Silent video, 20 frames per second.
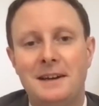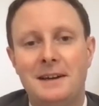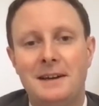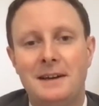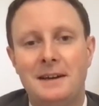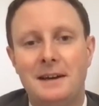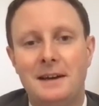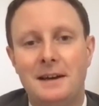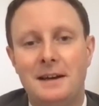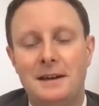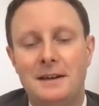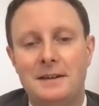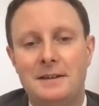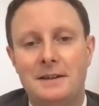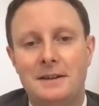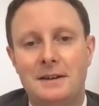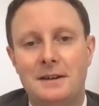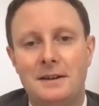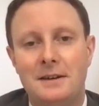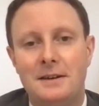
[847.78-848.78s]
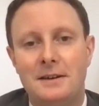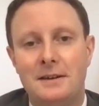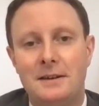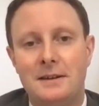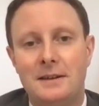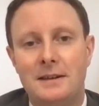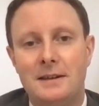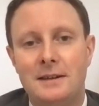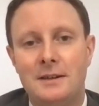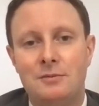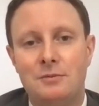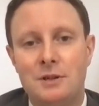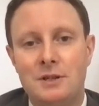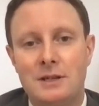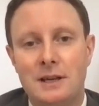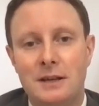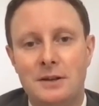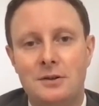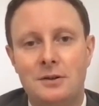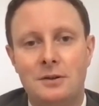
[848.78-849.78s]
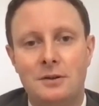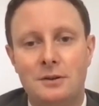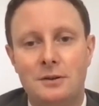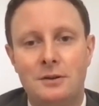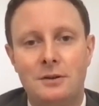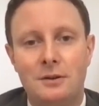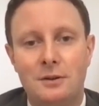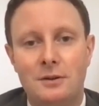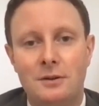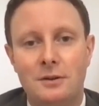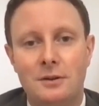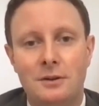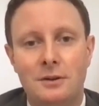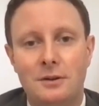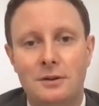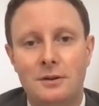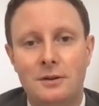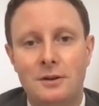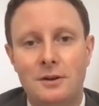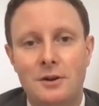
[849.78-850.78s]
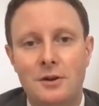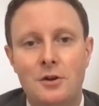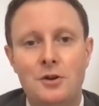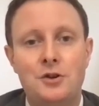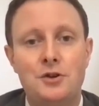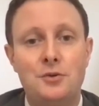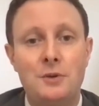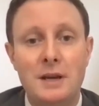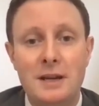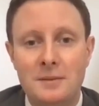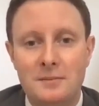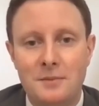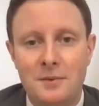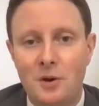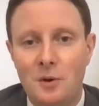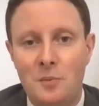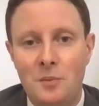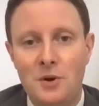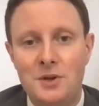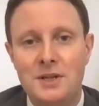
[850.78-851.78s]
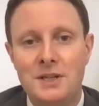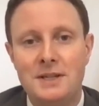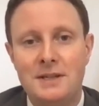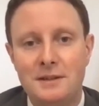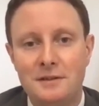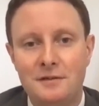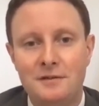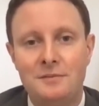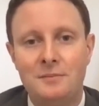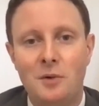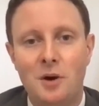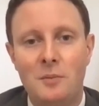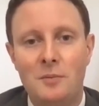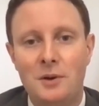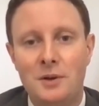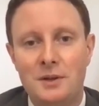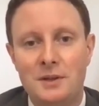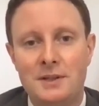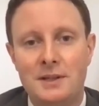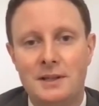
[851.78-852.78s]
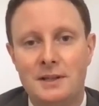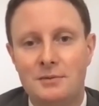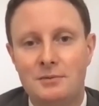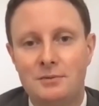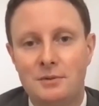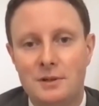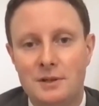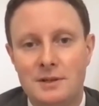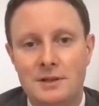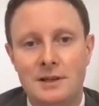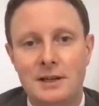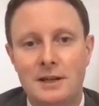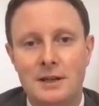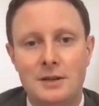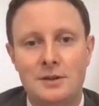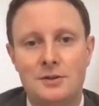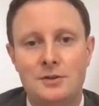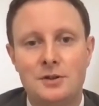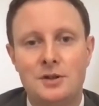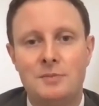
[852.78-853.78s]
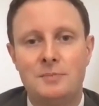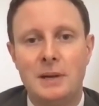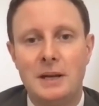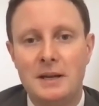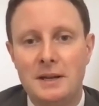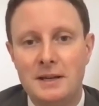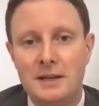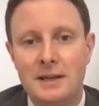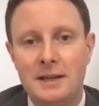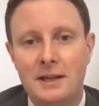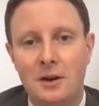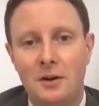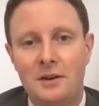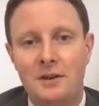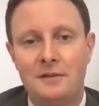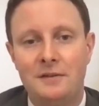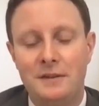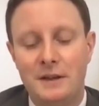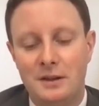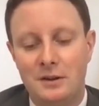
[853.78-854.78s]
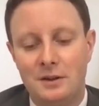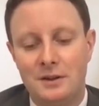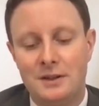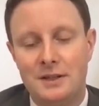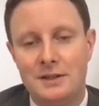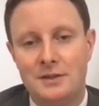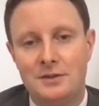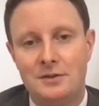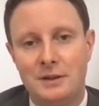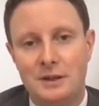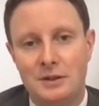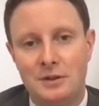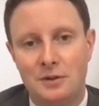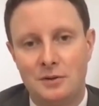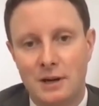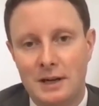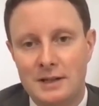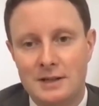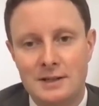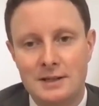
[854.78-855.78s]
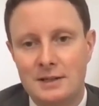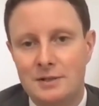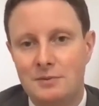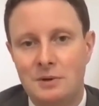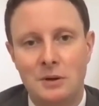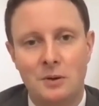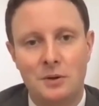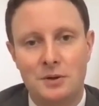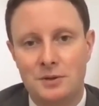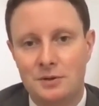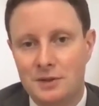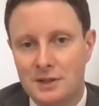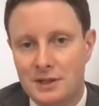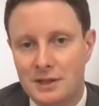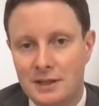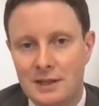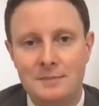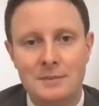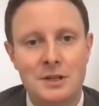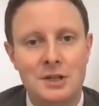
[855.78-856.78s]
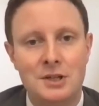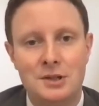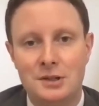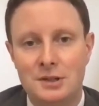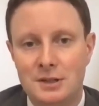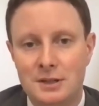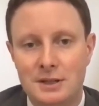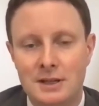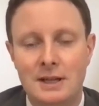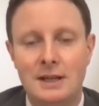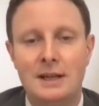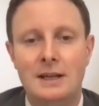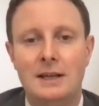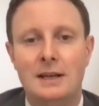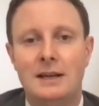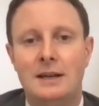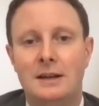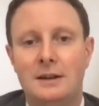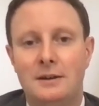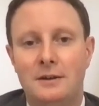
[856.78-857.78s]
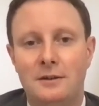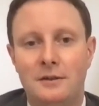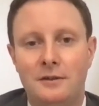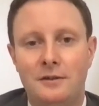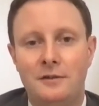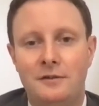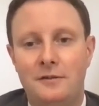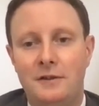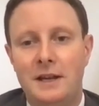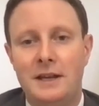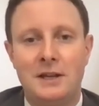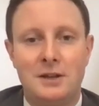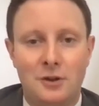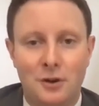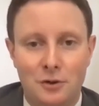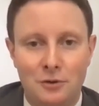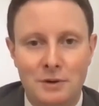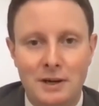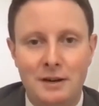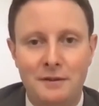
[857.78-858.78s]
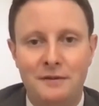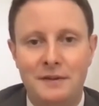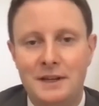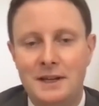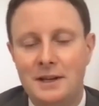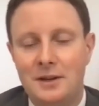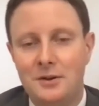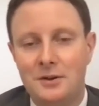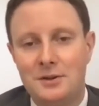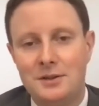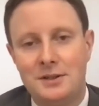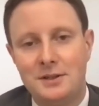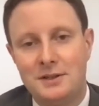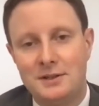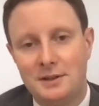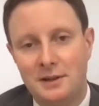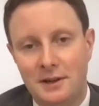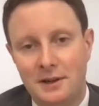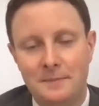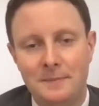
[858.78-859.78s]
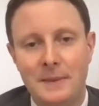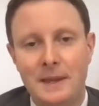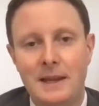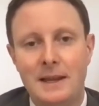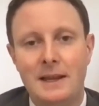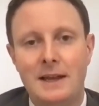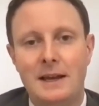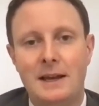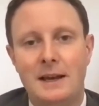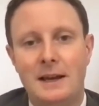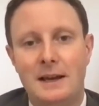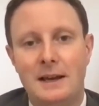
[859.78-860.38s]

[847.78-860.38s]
and it was like a dream, a positive moment that was suspending our difficulties during the crisis. We also the images, fake or real videos and so on.